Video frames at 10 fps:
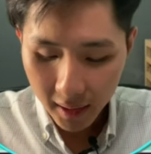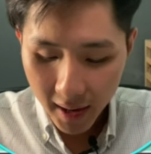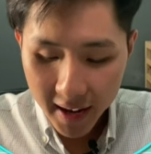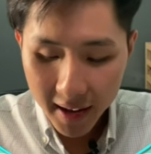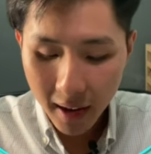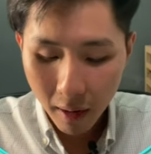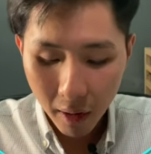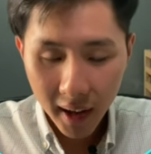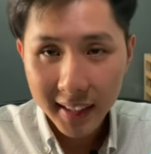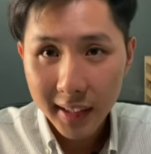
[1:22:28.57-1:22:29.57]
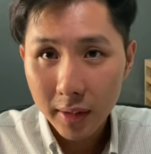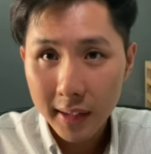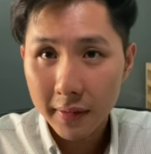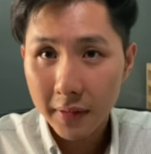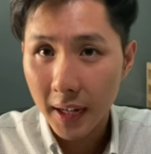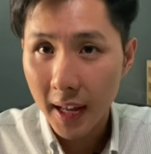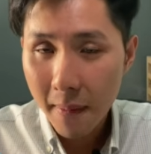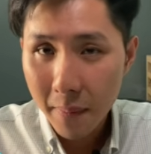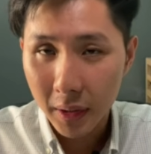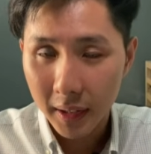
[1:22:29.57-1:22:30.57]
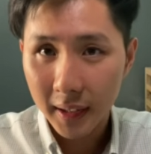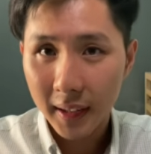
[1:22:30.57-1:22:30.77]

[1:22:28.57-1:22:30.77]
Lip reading: and then I'll ask the user for an input.